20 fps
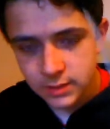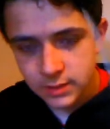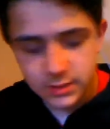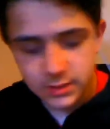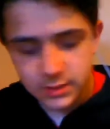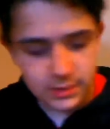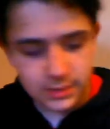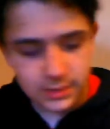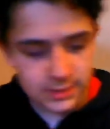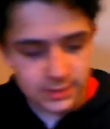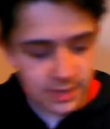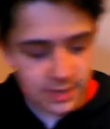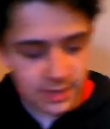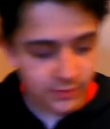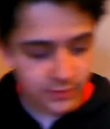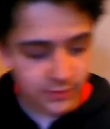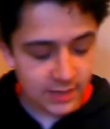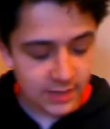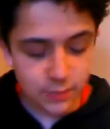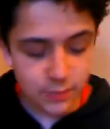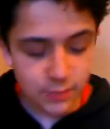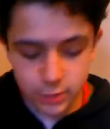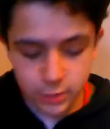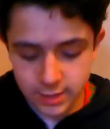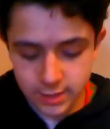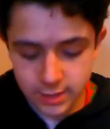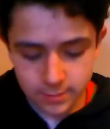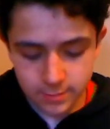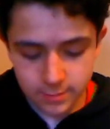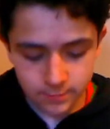I said, I think that's pretty
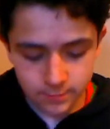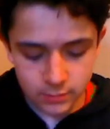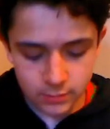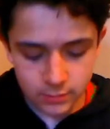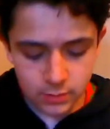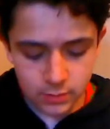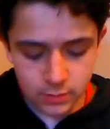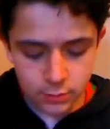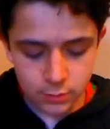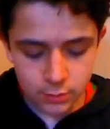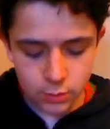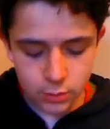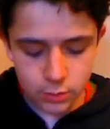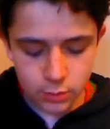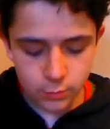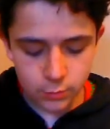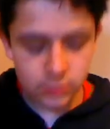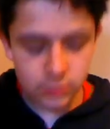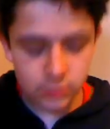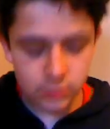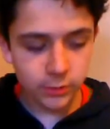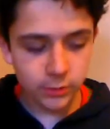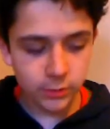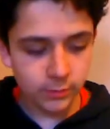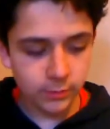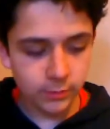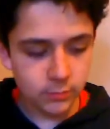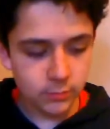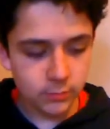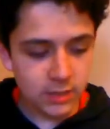original thing.
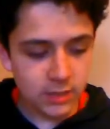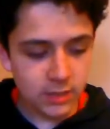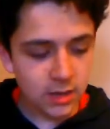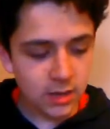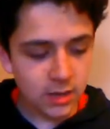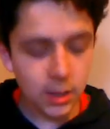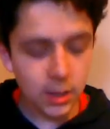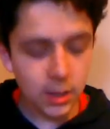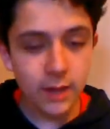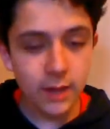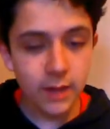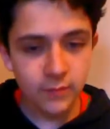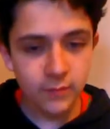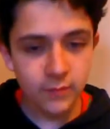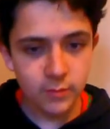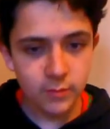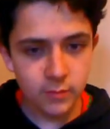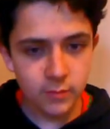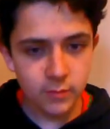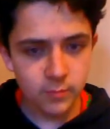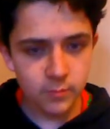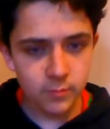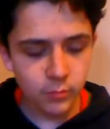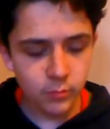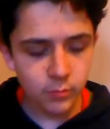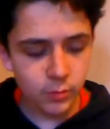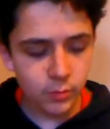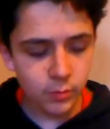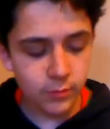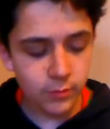They did a lot of
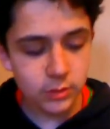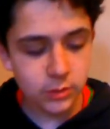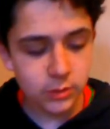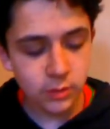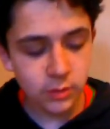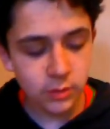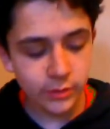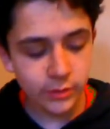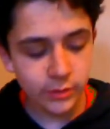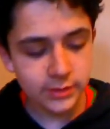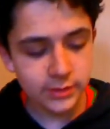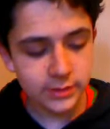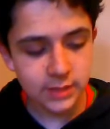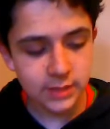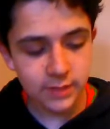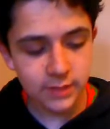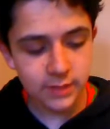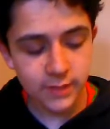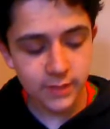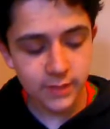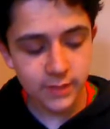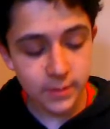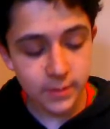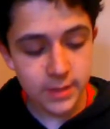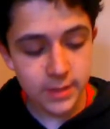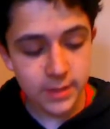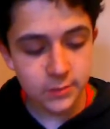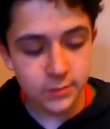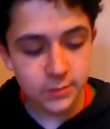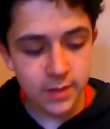pretty original things in the Phantom Menace
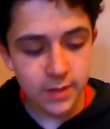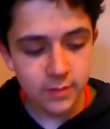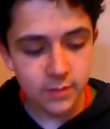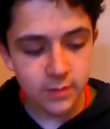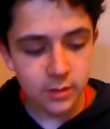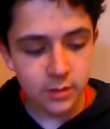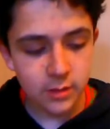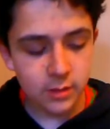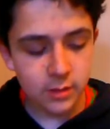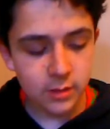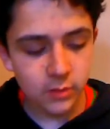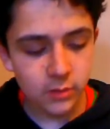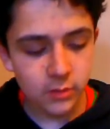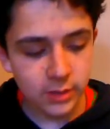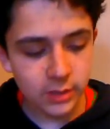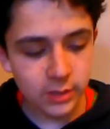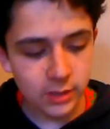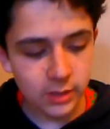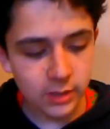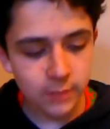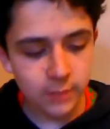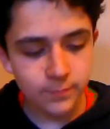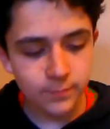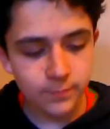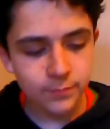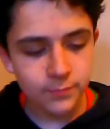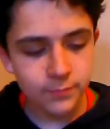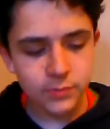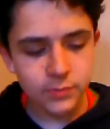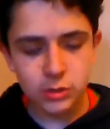wave, like the
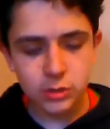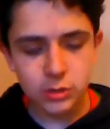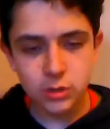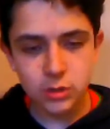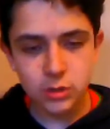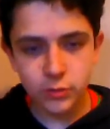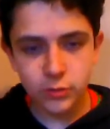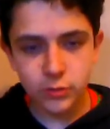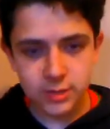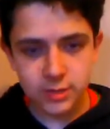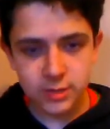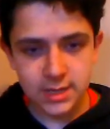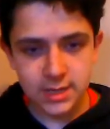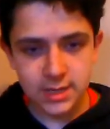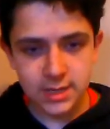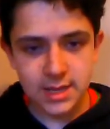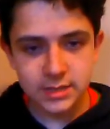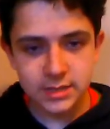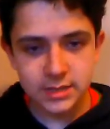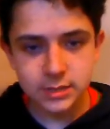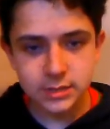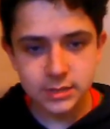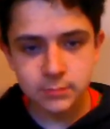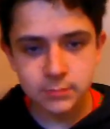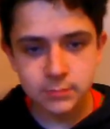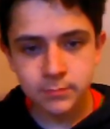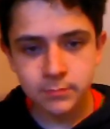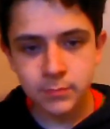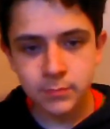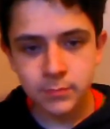Darth Sidious.
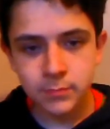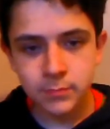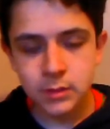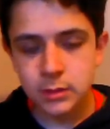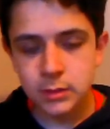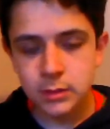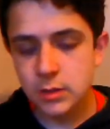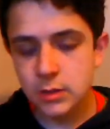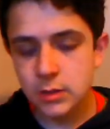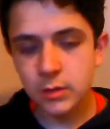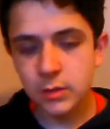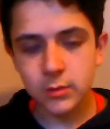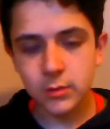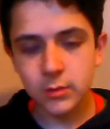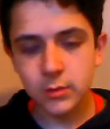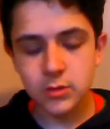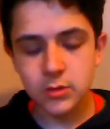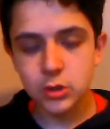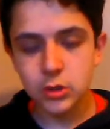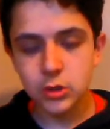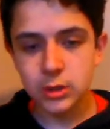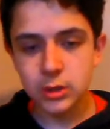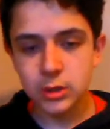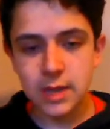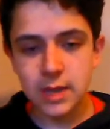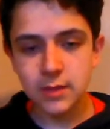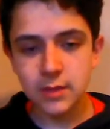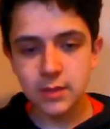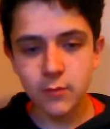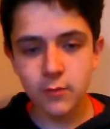You know, like when you take
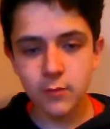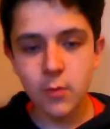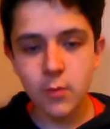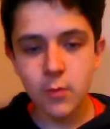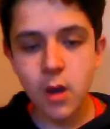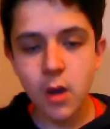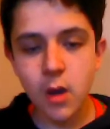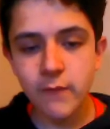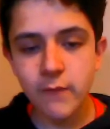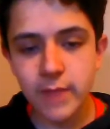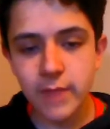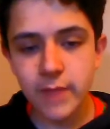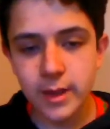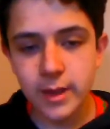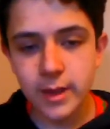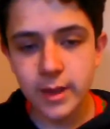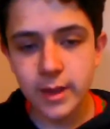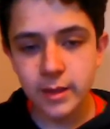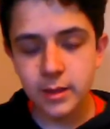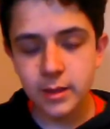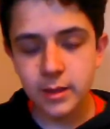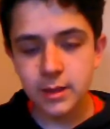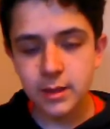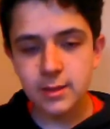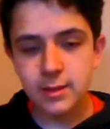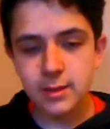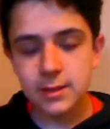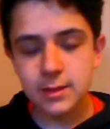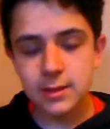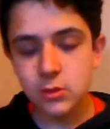the robe off, then
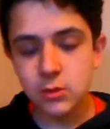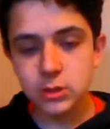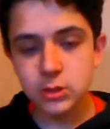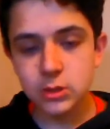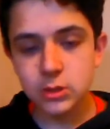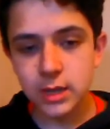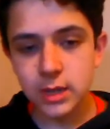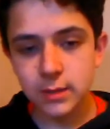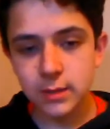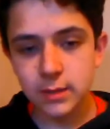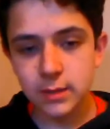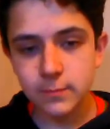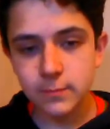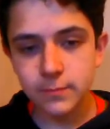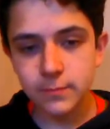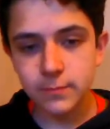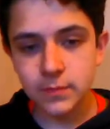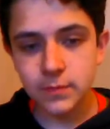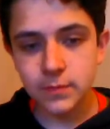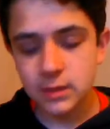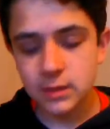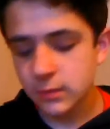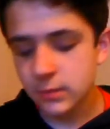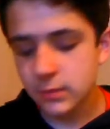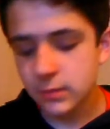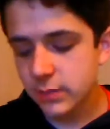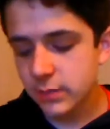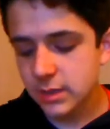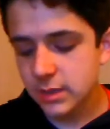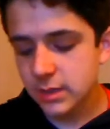he looks like
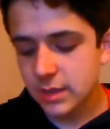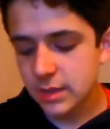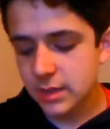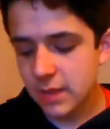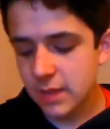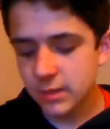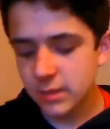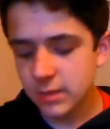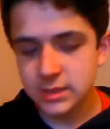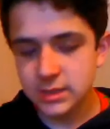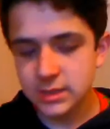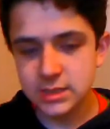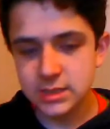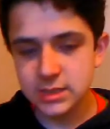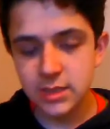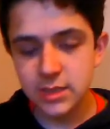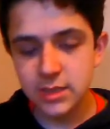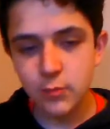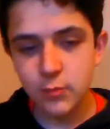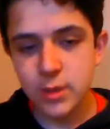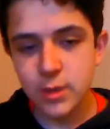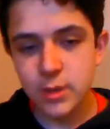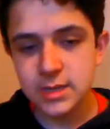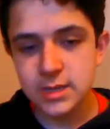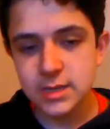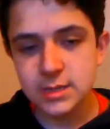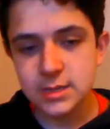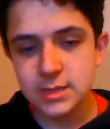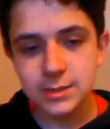when he's a Sith apprentice.